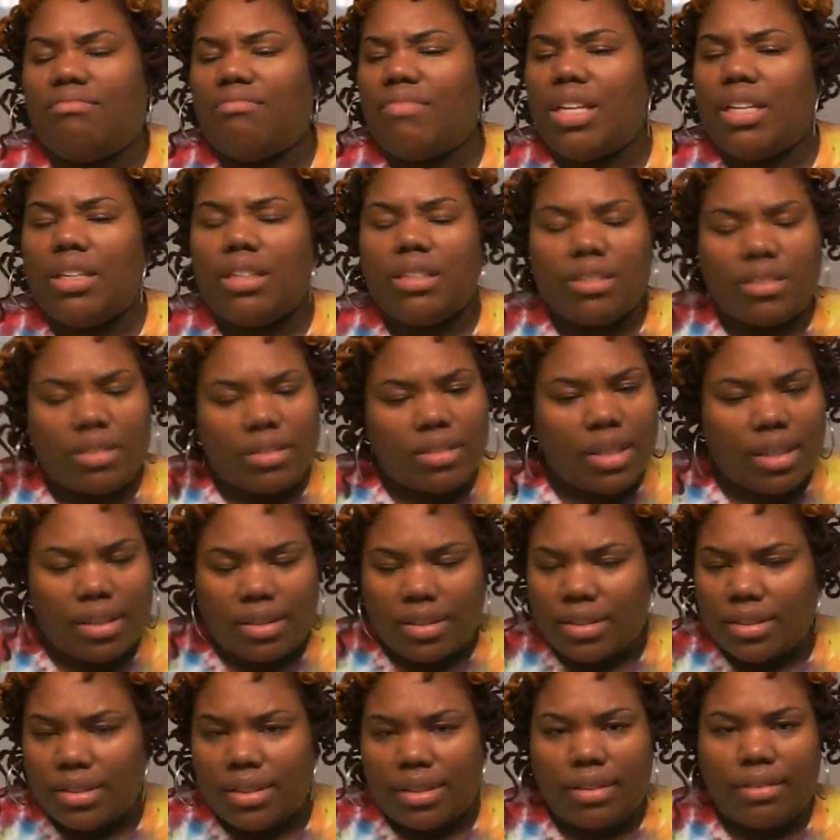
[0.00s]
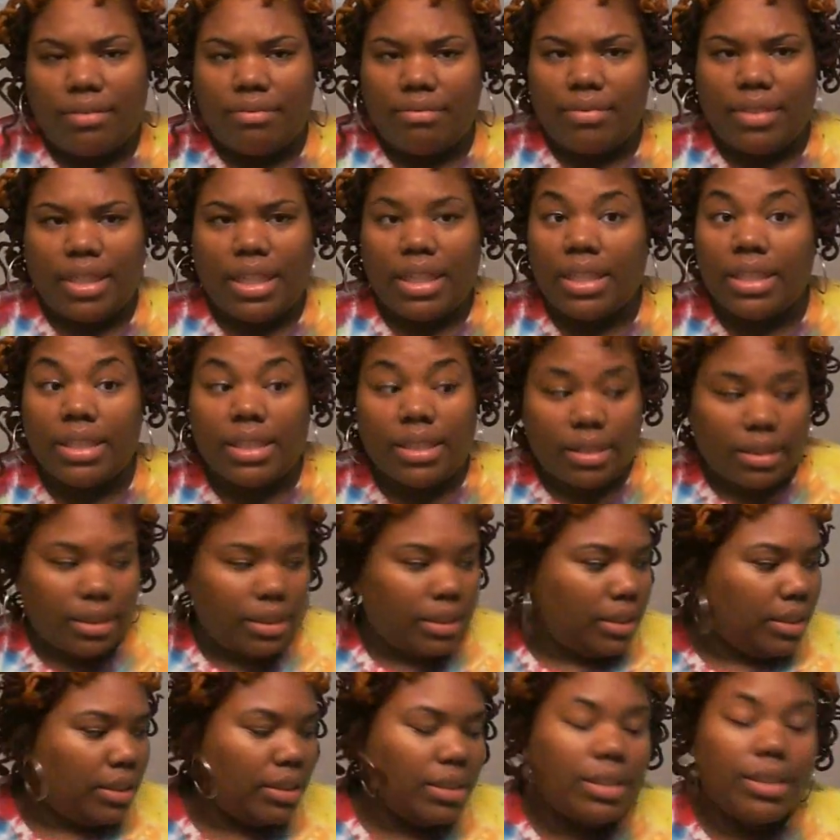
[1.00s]
They look dusty
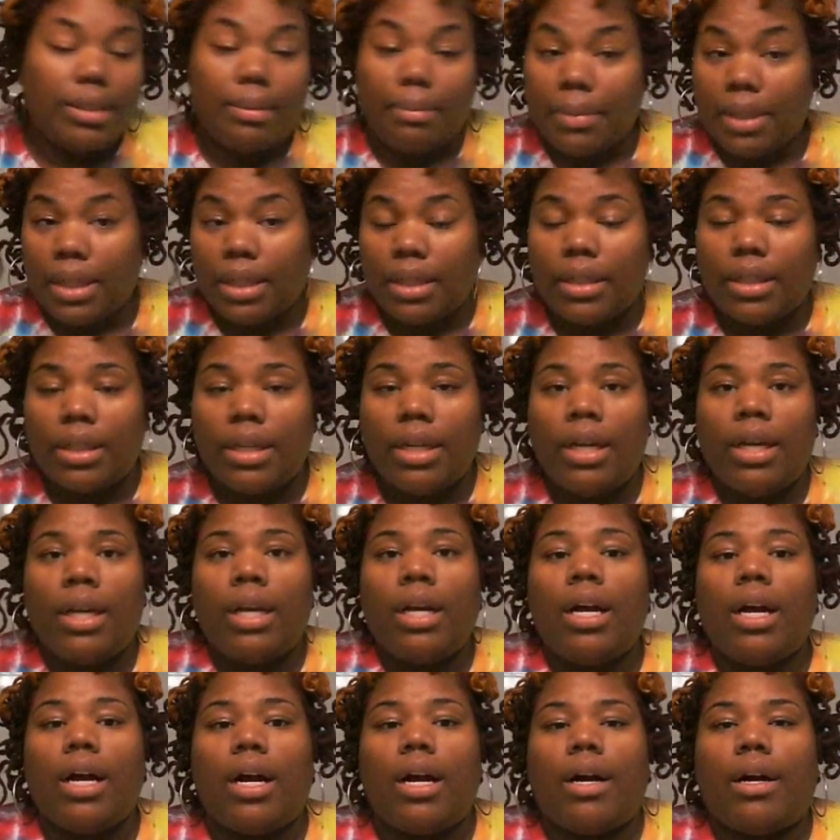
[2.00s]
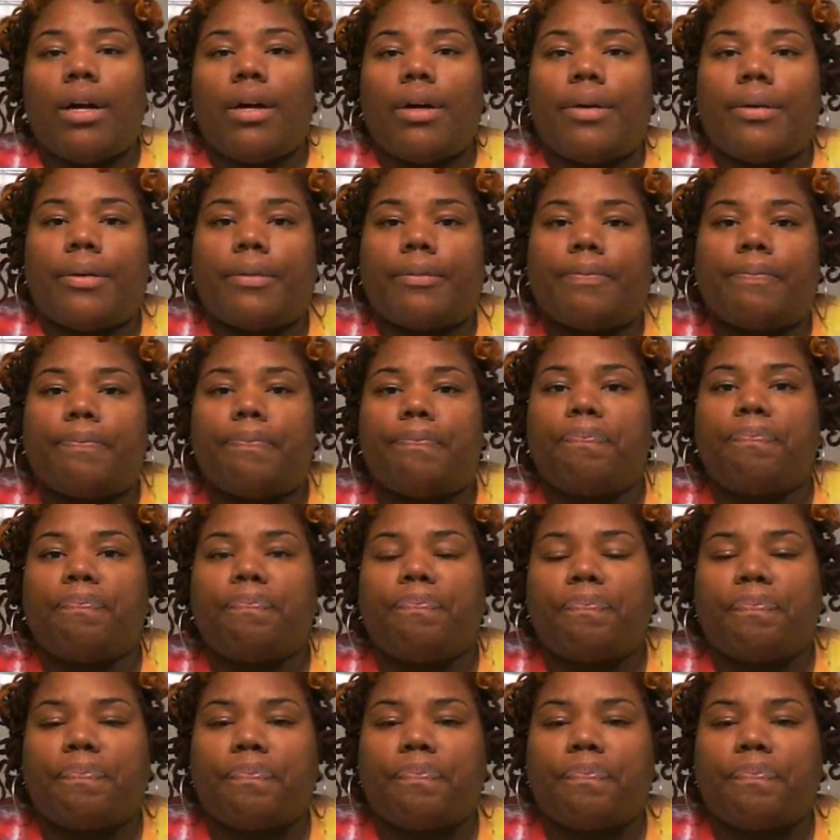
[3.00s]
easily to me. And